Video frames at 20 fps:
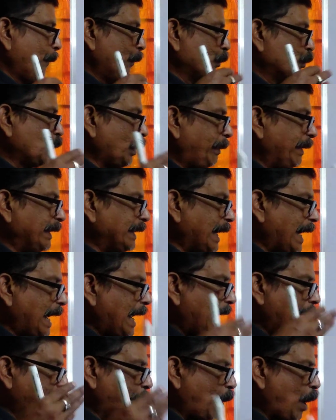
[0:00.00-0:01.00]
So when
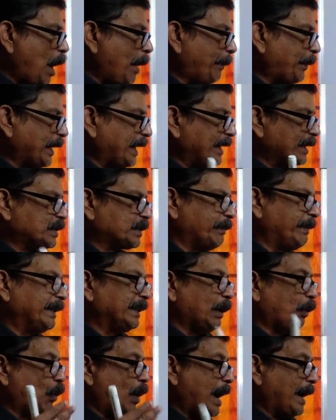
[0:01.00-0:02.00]

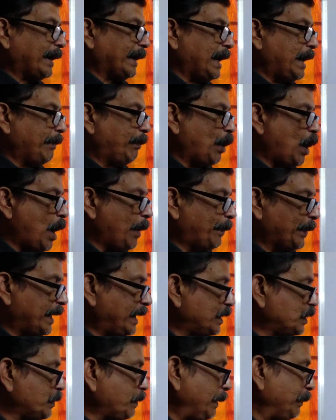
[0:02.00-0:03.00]
the water
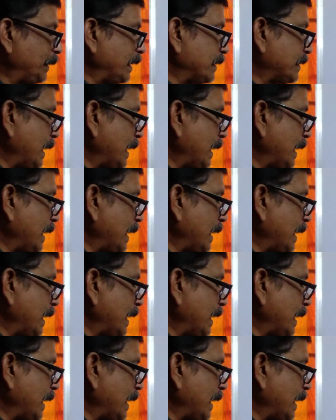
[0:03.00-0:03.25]
evaporates from the